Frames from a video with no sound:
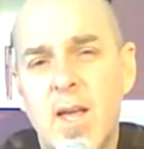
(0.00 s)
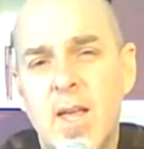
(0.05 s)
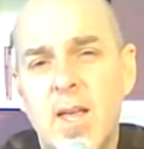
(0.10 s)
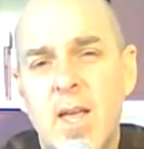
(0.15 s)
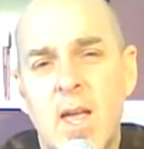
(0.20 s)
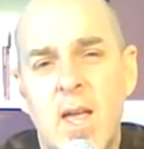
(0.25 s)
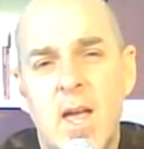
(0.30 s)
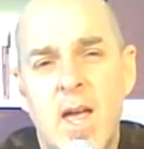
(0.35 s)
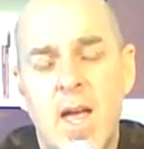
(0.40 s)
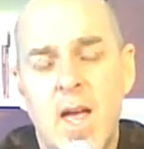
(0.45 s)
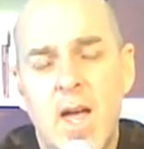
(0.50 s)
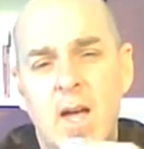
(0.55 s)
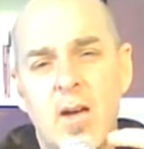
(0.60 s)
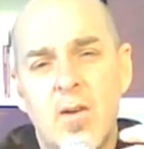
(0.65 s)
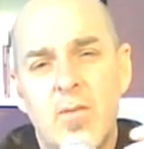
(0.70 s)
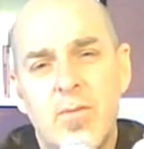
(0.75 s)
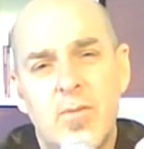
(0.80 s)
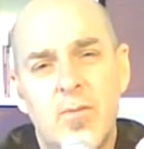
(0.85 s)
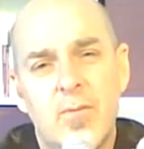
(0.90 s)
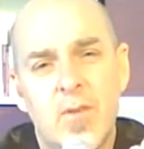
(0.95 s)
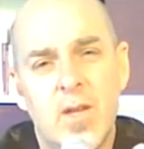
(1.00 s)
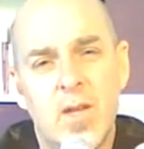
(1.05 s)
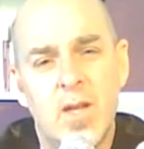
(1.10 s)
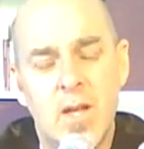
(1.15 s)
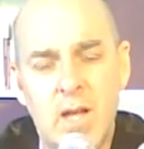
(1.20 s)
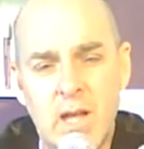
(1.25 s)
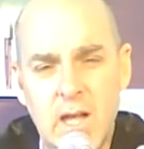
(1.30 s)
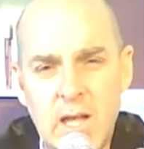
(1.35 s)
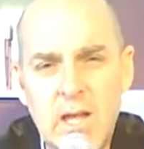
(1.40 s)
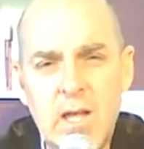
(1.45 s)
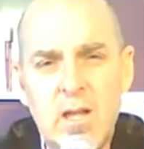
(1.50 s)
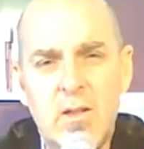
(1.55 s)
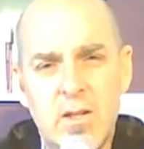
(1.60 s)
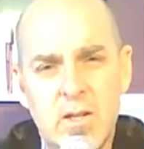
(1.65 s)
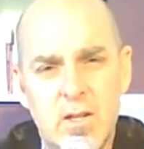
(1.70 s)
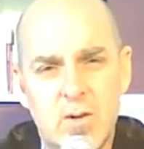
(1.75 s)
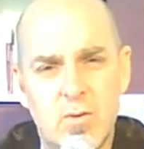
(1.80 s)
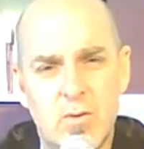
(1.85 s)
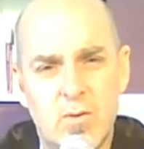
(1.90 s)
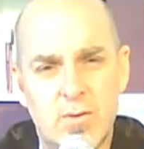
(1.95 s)
and I have
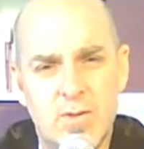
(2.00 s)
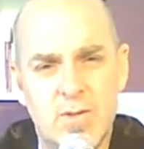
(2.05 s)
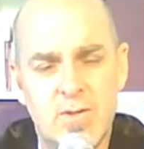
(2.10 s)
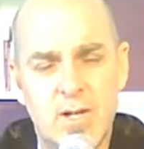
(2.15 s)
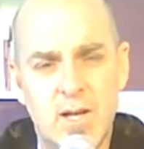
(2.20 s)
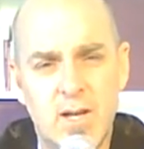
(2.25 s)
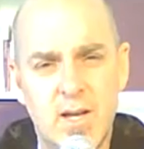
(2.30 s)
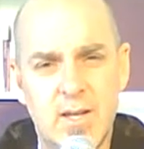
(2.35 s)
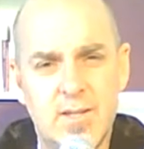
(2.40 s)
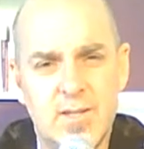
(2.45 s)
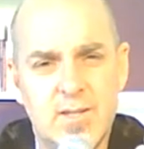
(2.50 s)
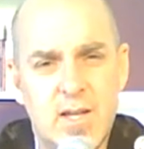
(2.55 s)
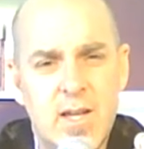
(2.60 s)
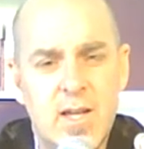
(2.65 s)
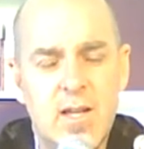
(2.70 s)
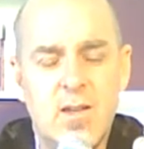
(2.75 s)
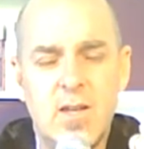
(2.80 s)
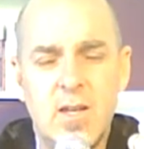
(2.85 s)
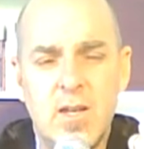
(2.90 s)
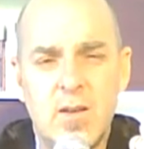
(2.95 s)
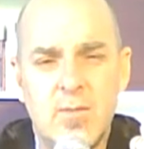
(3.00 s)
healing crusades,